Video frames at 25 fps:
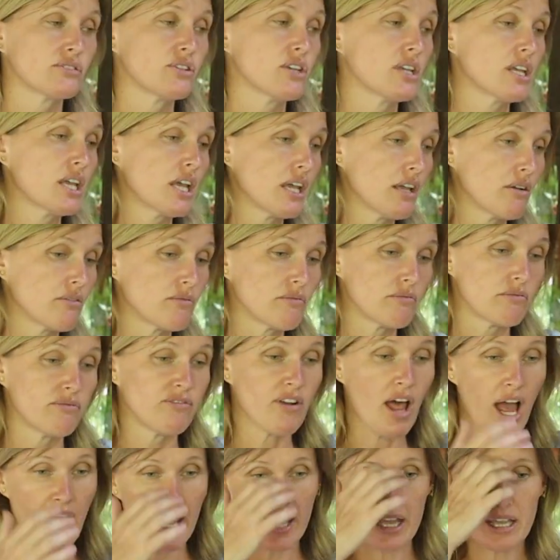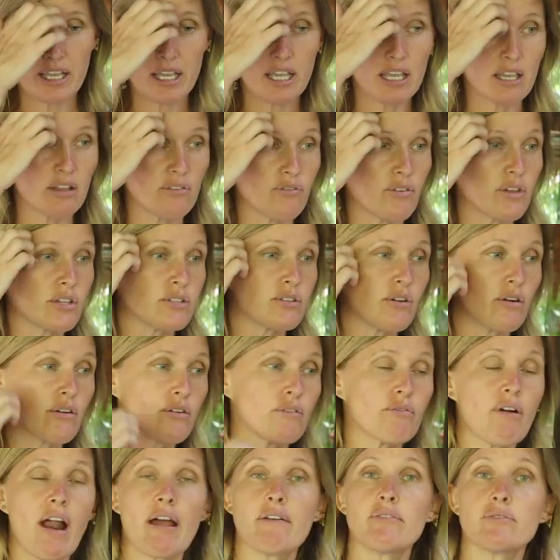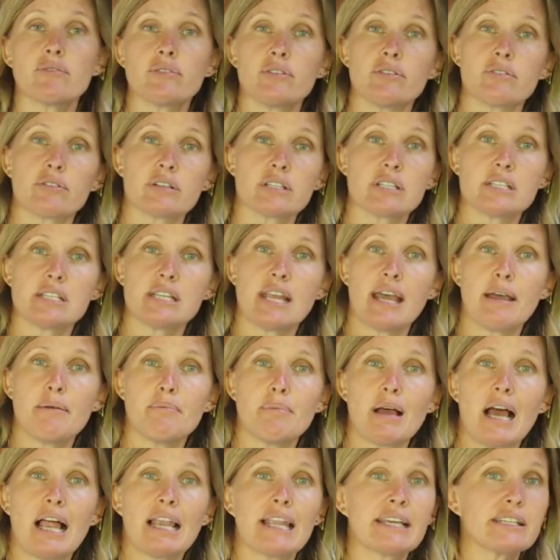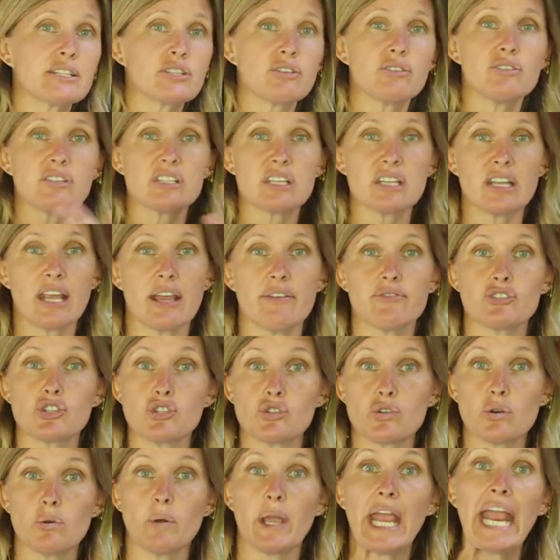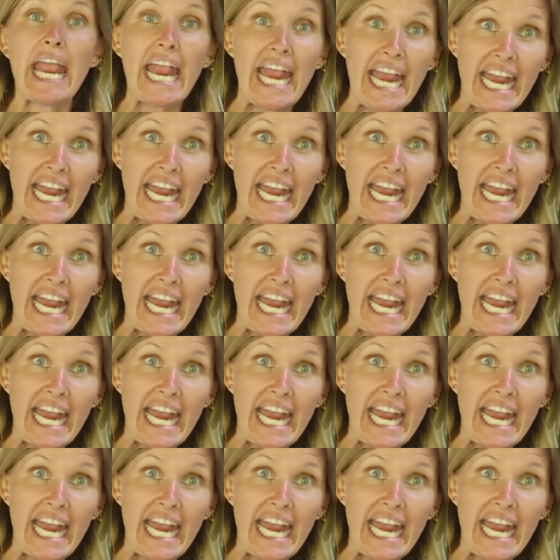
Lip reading: So you fly in, get your visa on arrival, and you could stay in Bali, so you didn't have to do